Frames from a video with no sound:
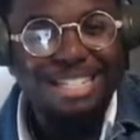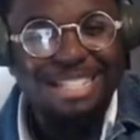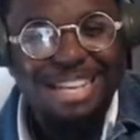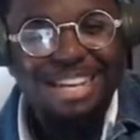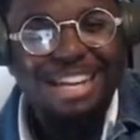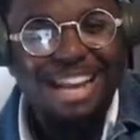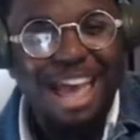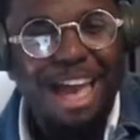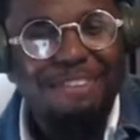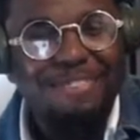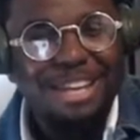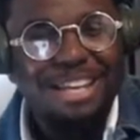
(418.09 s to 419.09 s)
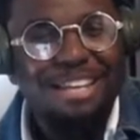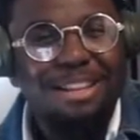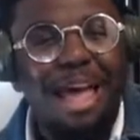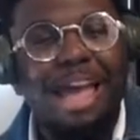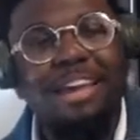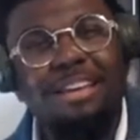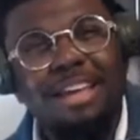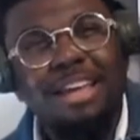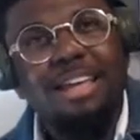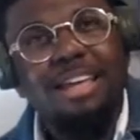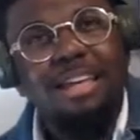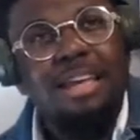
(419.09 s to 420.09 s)
didn't have any like
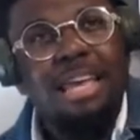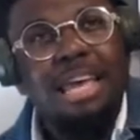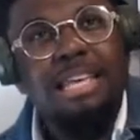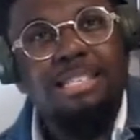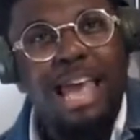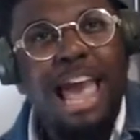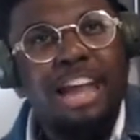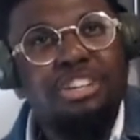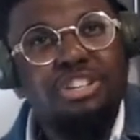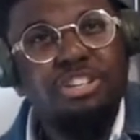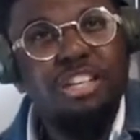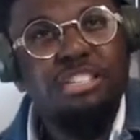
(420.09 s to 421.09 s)
his action his